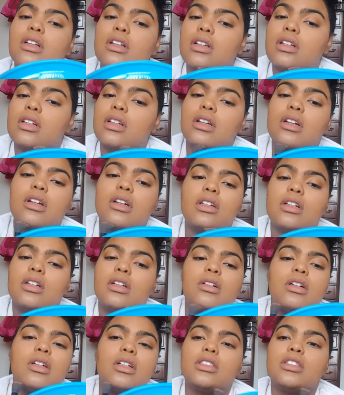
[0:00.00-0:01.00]
And I
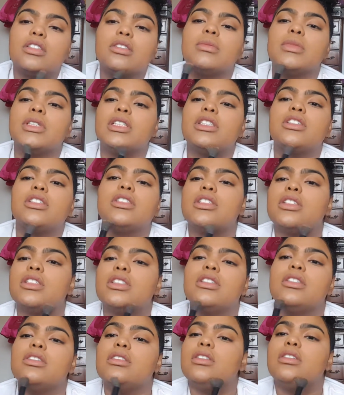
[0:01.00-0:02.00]
go under my
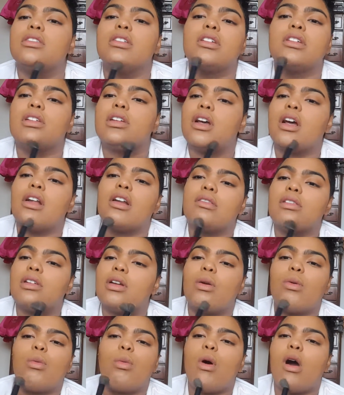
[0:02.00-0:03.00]
chin. I don't
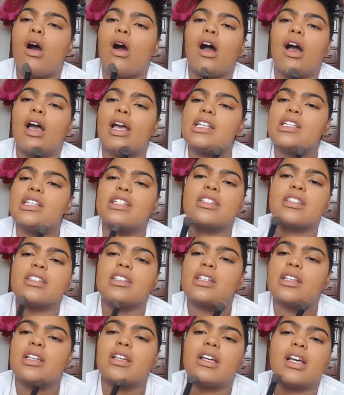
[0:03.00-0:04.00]
know why. I
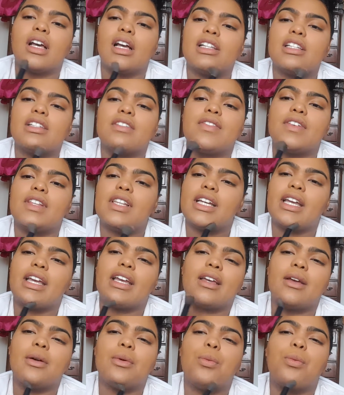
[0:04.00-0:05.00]
just feel like
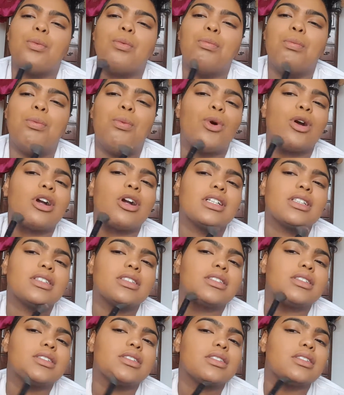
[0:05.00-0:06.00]
it
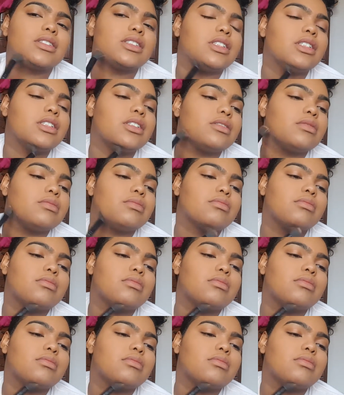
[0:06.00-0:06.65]
works, you know?